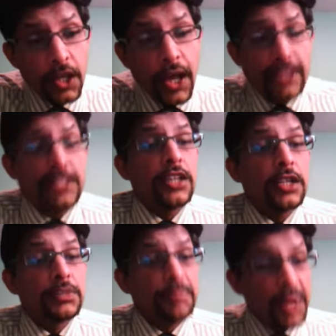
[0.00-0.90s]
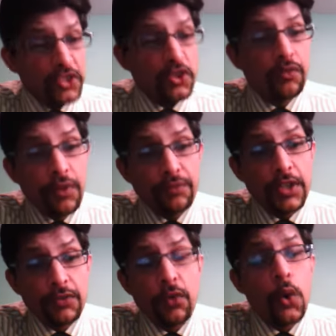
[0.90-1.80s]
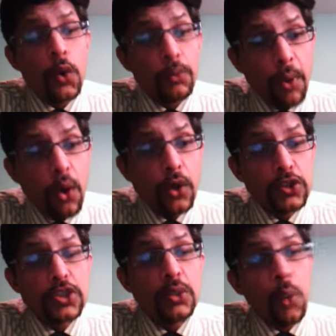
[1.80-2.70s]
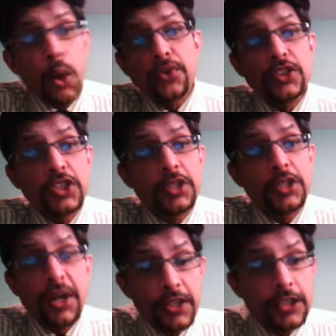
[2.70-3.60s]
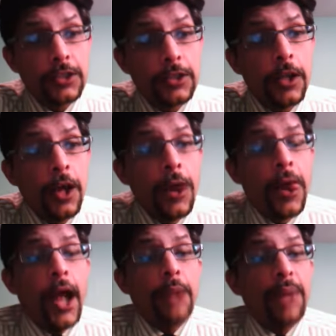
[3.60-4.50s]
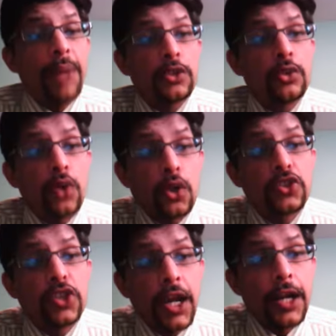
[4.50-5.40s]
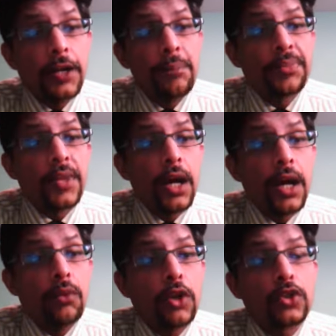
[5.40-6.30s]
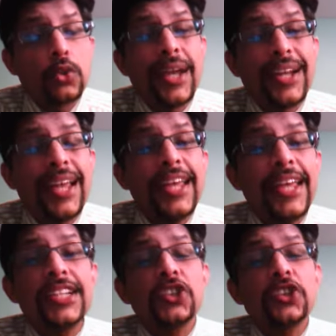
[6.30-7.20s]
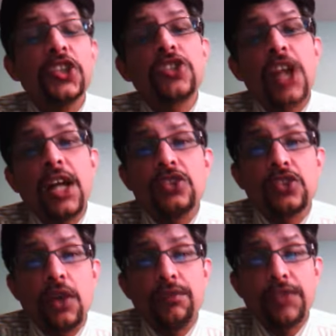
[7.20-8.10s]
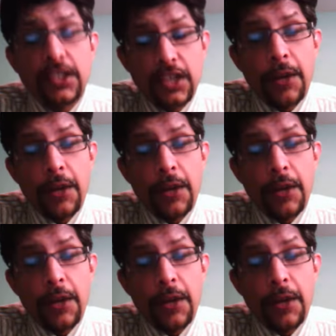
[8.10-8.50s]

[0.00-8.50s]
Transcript: And in that space of 54 balls, what Richie Bedington and Matthew Cross did was to get 86 runs of that